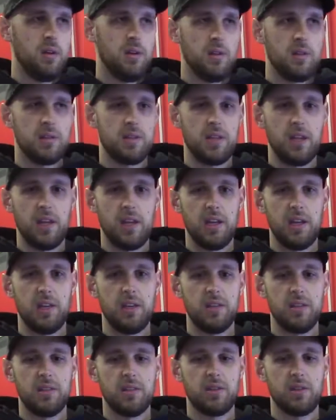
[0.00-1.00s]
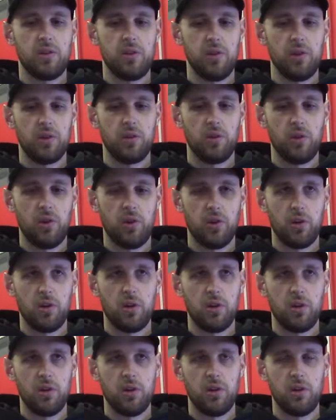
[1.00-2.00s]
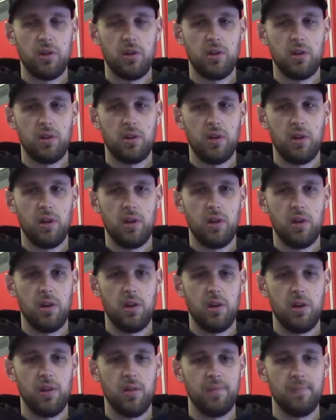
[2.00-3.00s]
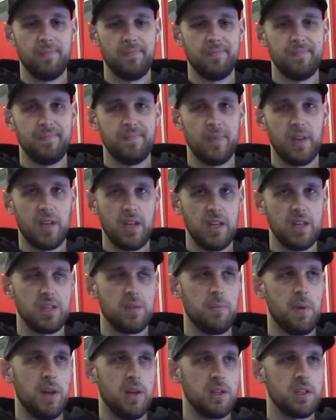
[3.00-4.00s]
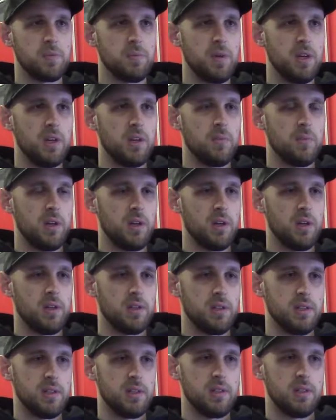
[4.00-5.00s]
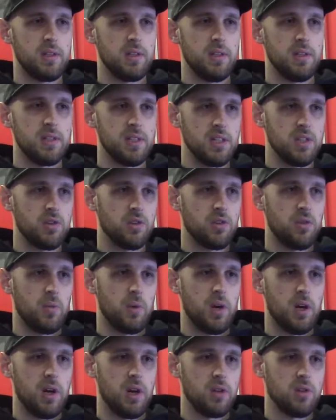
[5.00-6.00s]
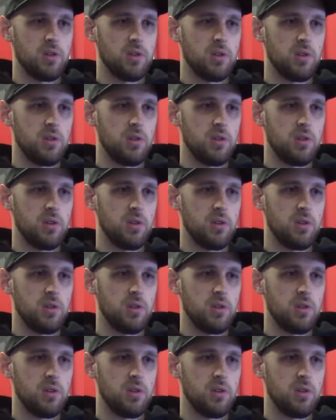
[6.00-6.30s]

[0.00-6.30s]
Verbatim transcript: stands cleaner longer. Um, like ease of maintenance meaning because it's it's easier to wash,